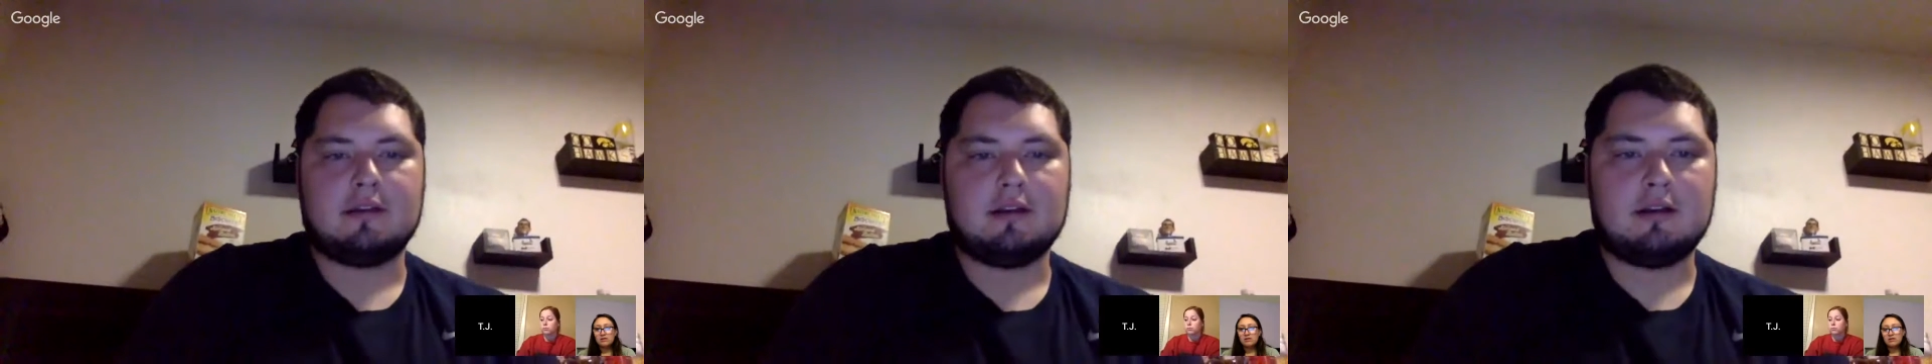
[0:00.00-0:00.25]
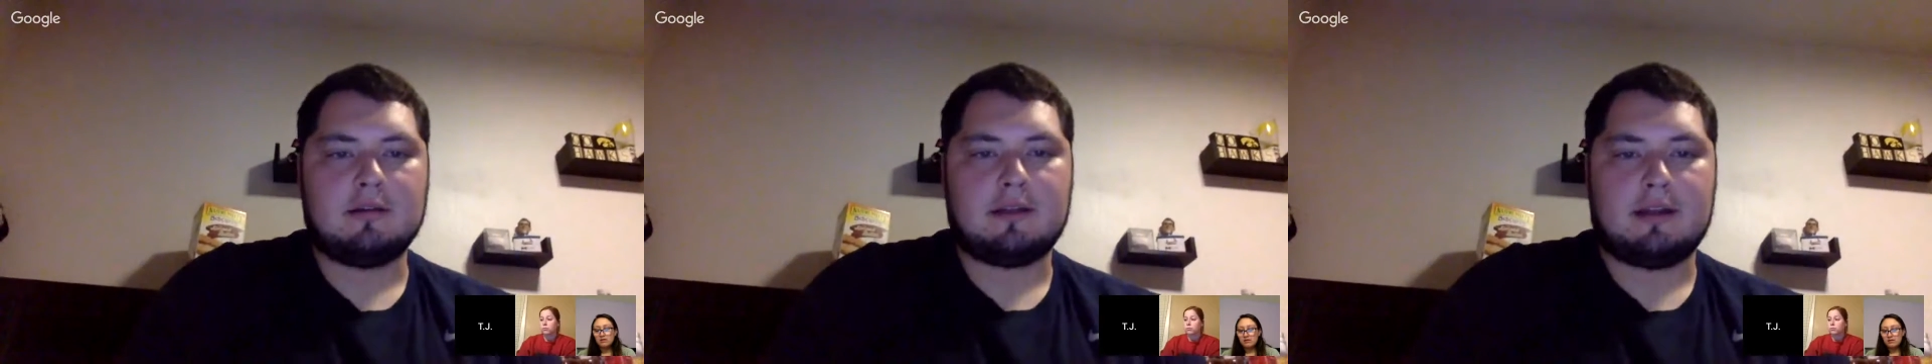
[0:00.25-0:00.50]

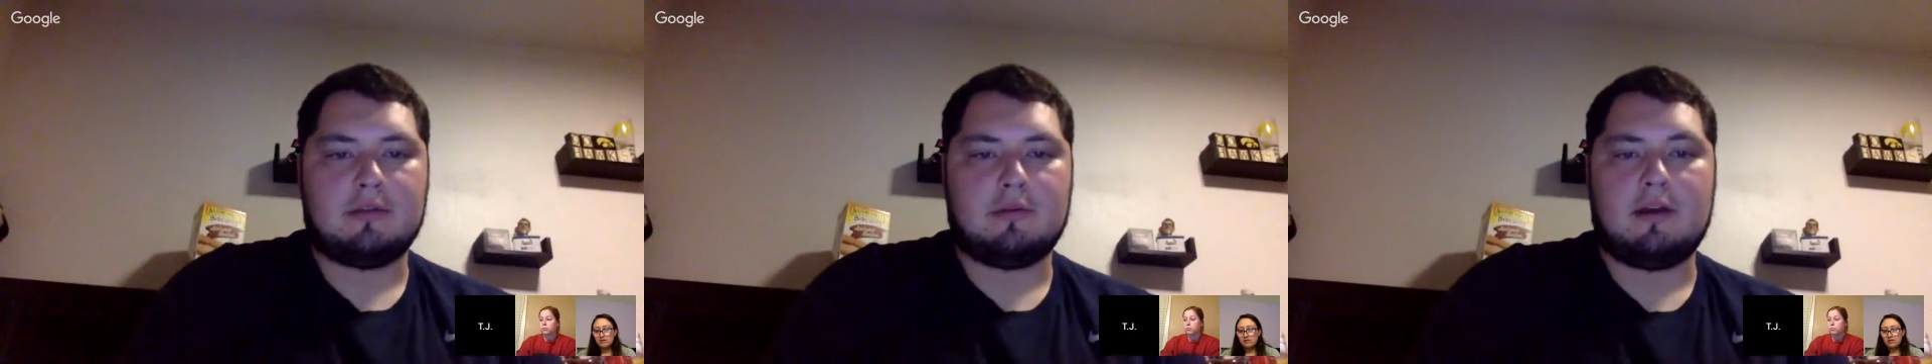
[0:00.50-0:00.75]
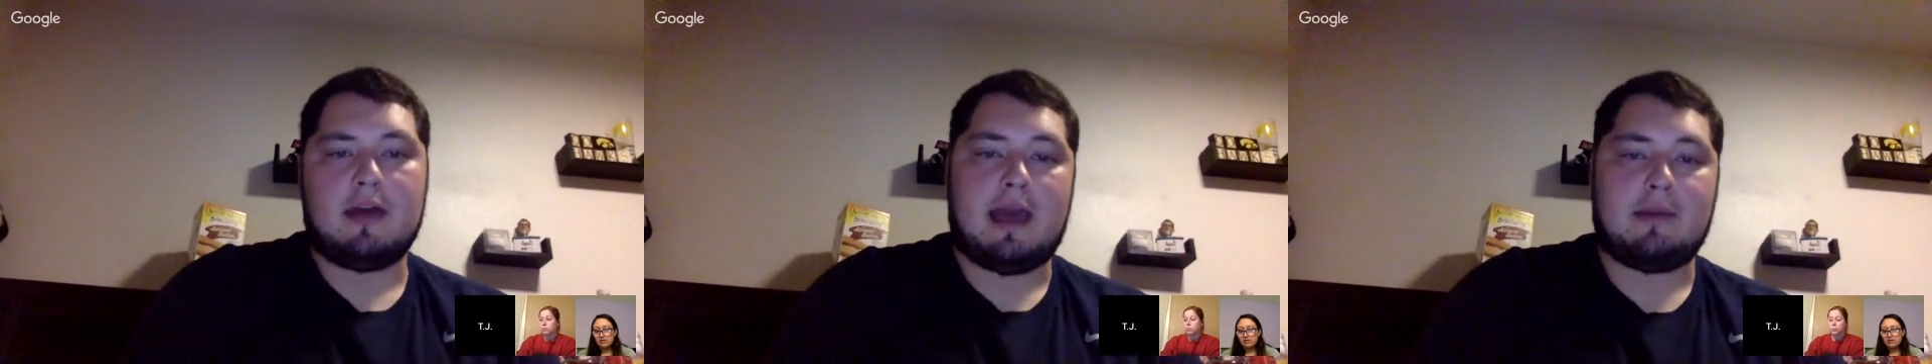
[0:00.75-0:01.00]
kind of
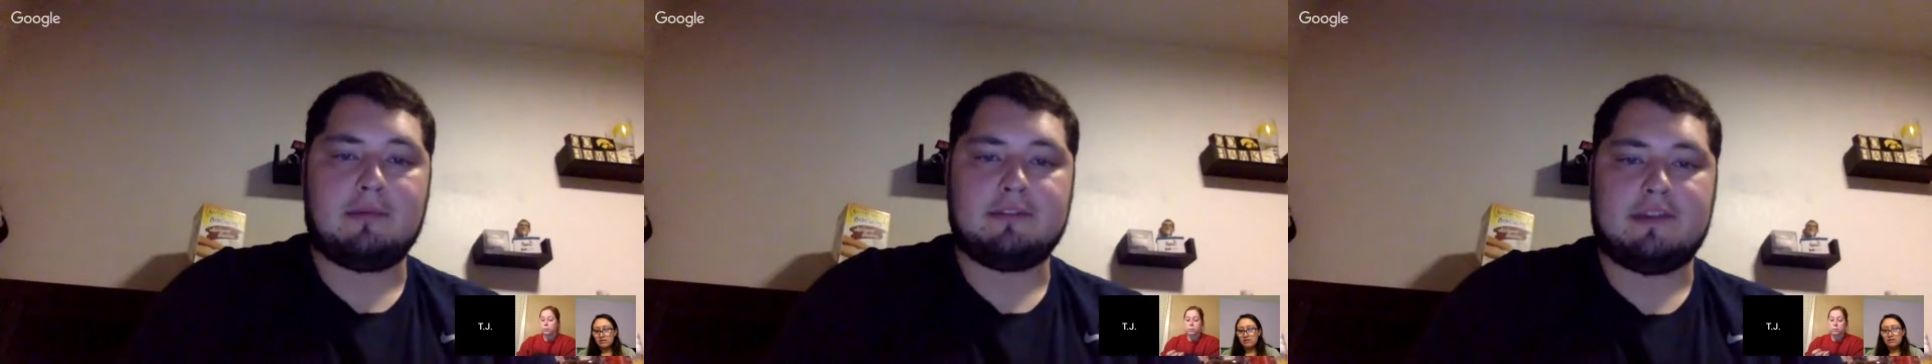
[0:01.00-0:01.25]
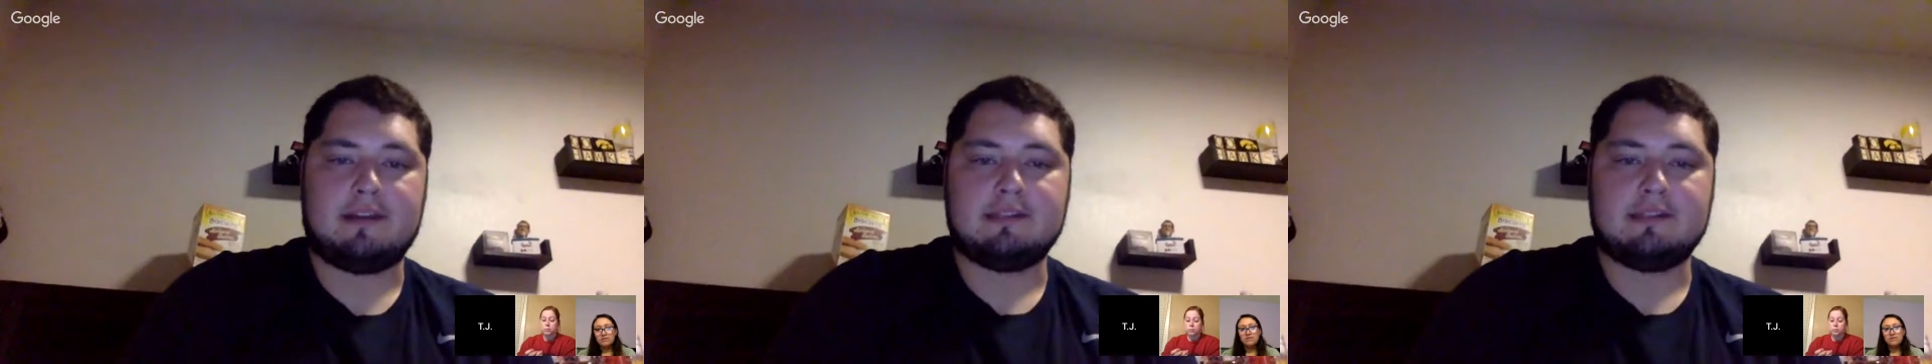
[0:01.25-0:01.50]
what
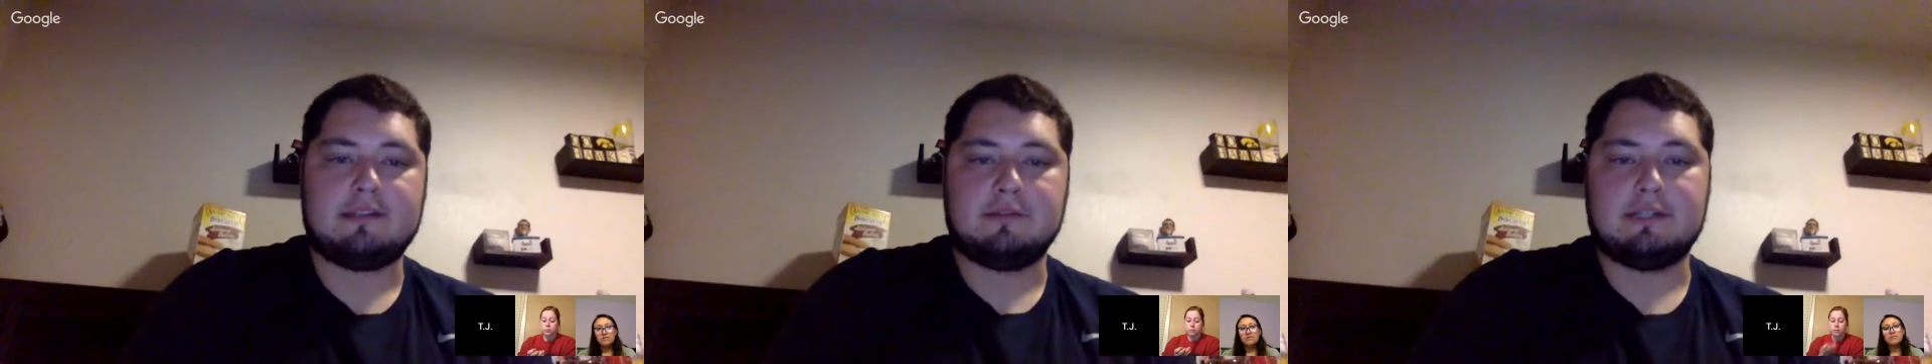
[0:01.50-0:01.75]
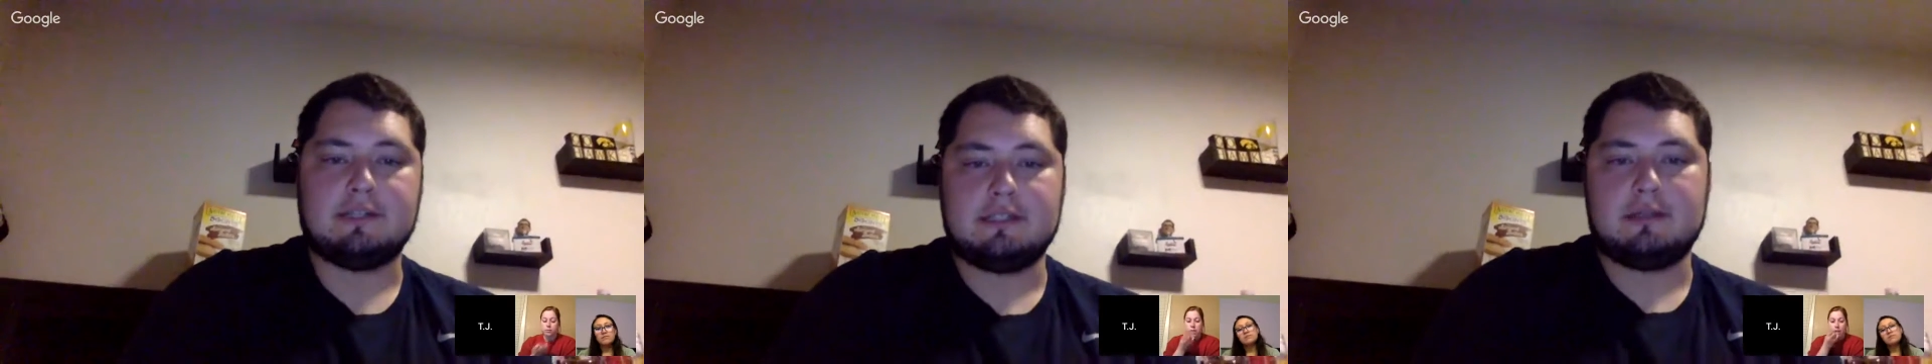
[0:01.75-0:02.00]
Habitat's
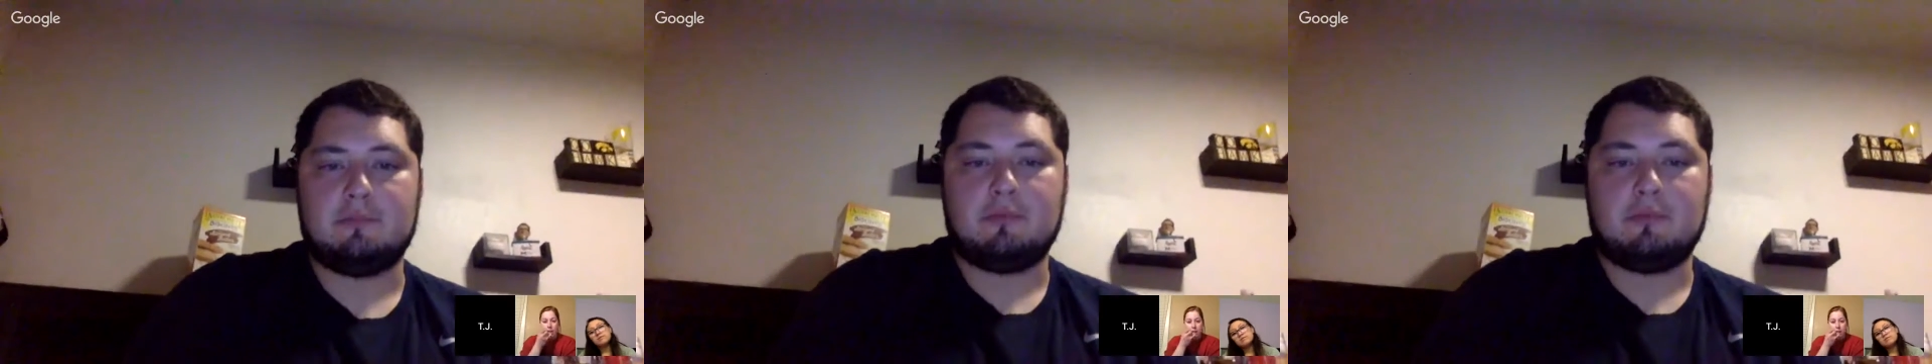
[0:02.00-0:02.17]
doing in Des